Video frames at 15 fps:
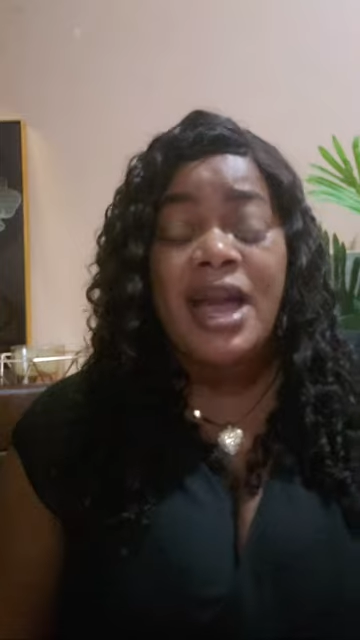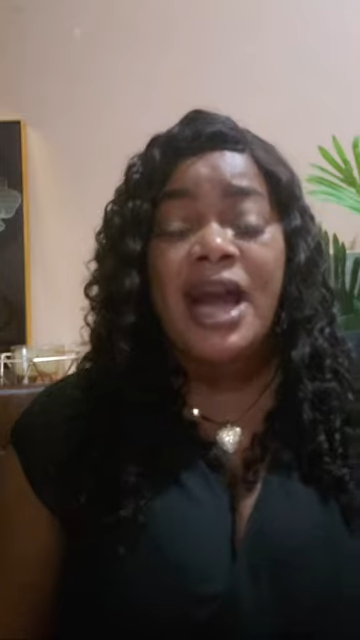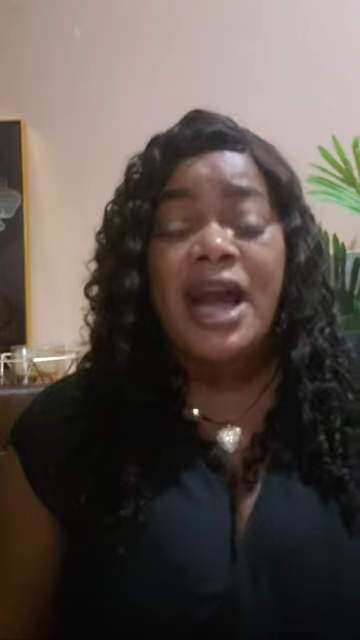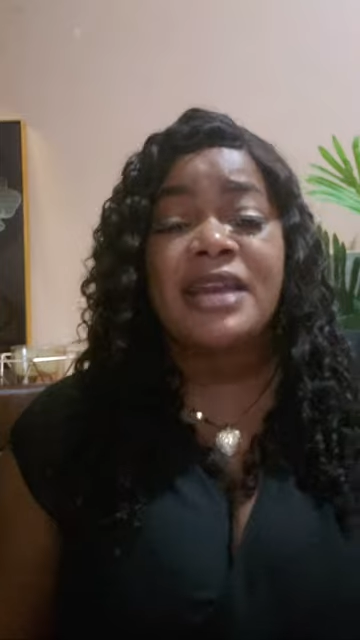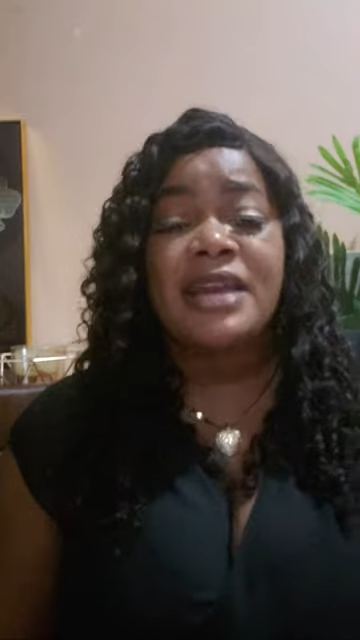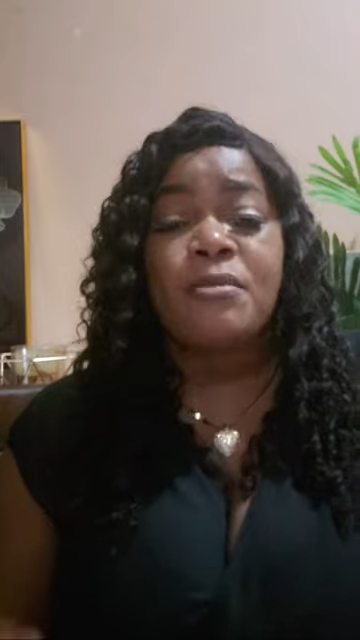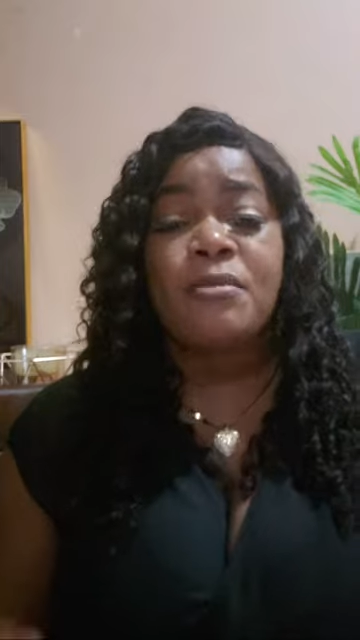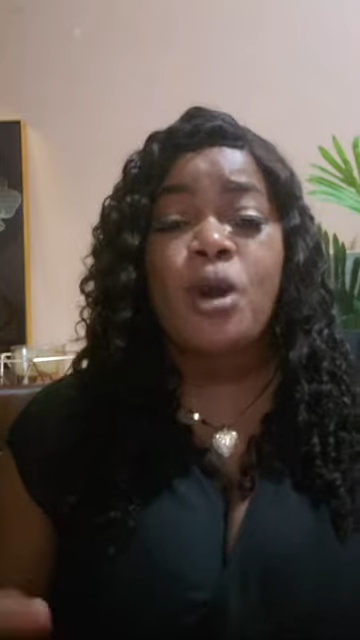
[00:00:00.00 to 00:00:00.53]

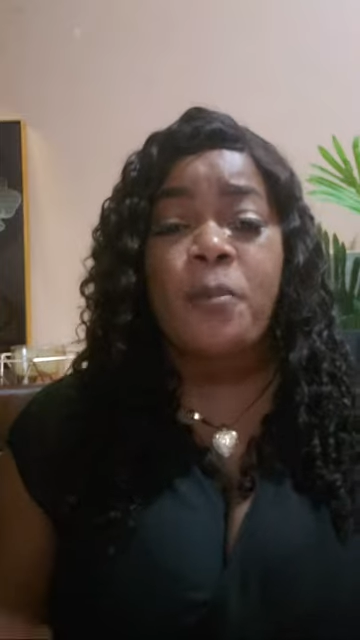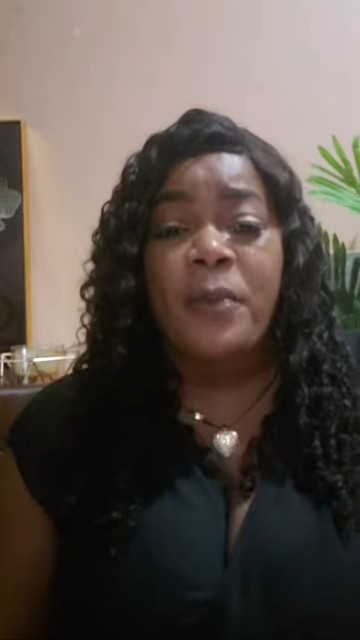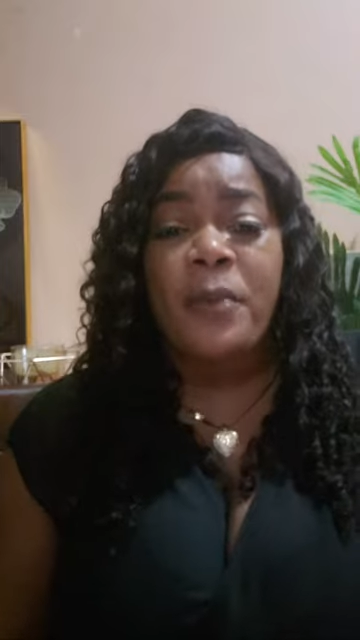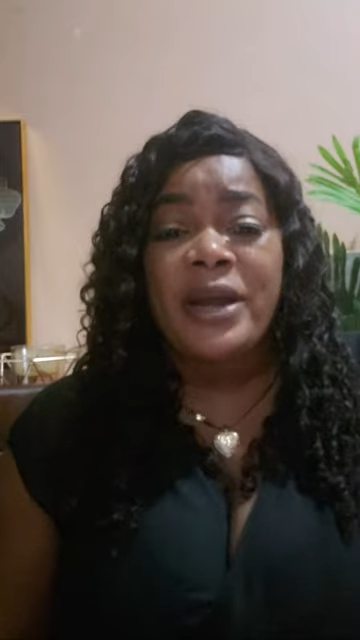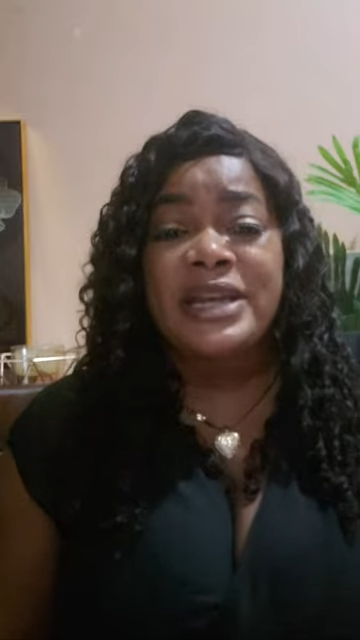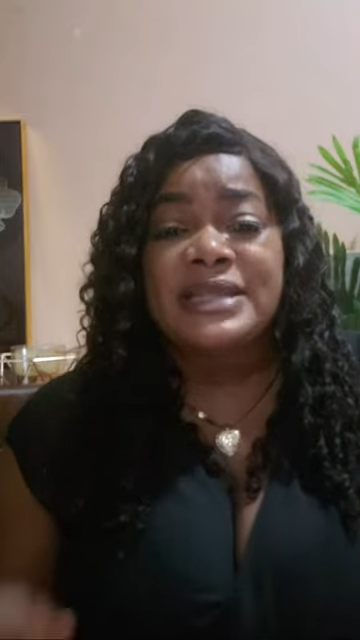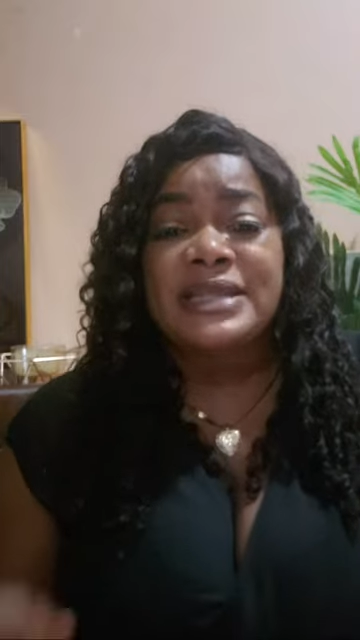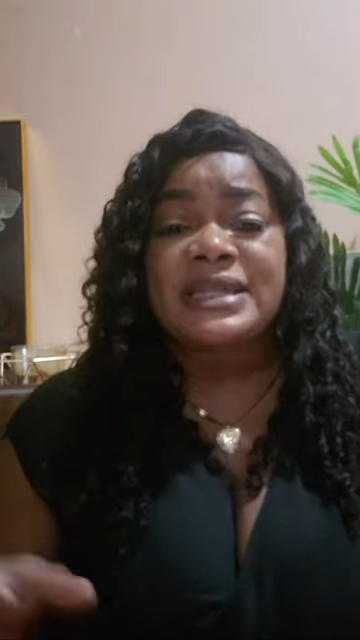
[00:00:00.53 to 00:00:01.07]
and them go up
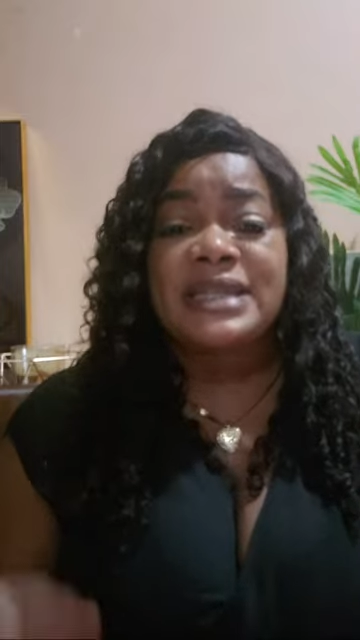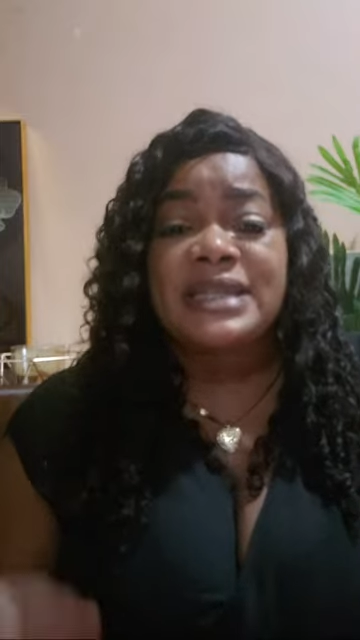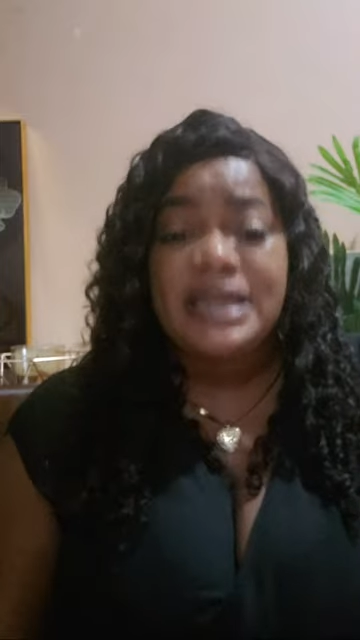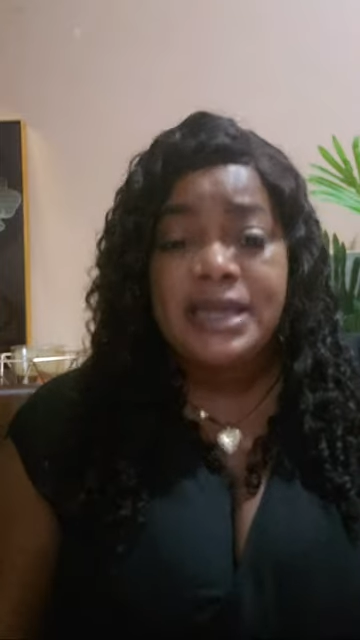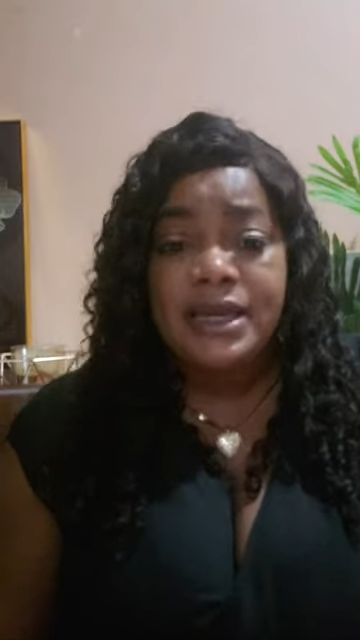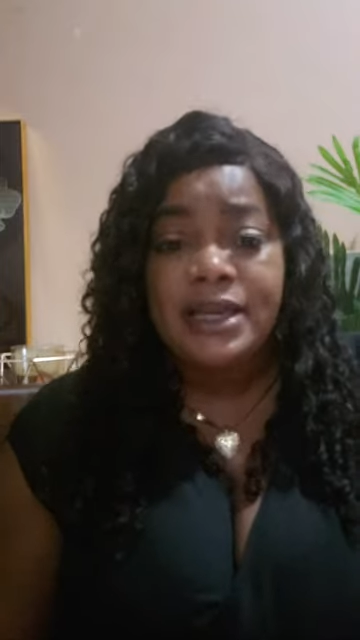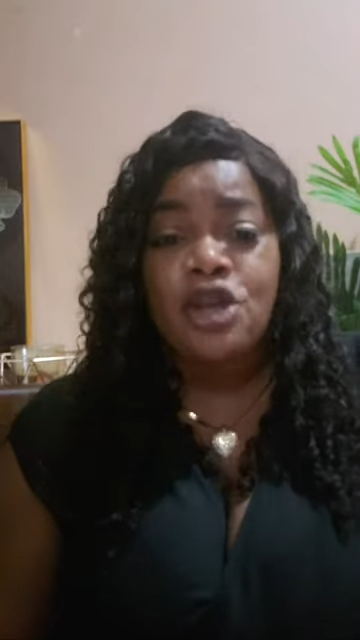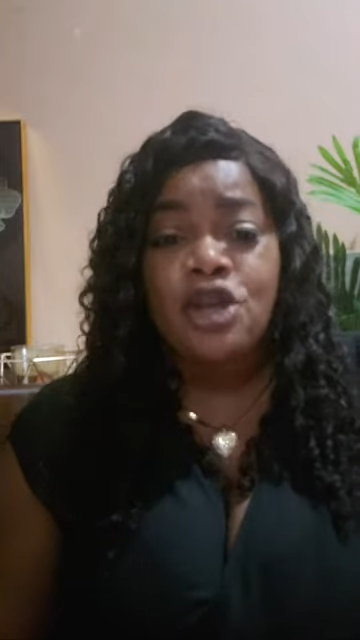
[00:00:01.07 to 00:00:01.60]
on the
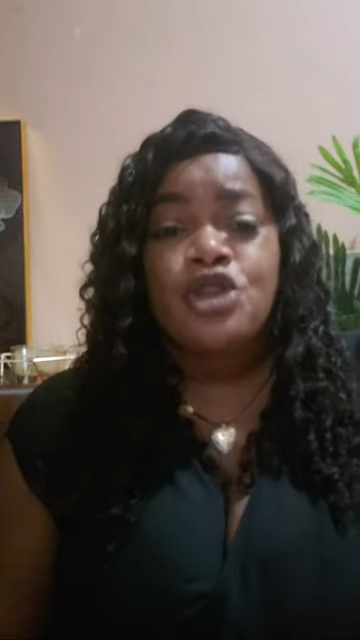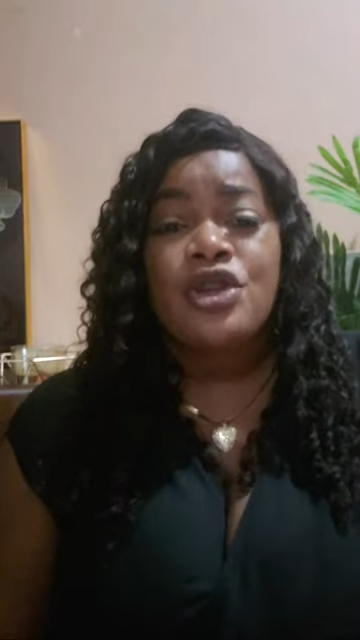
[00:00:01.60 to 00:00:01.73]
scene,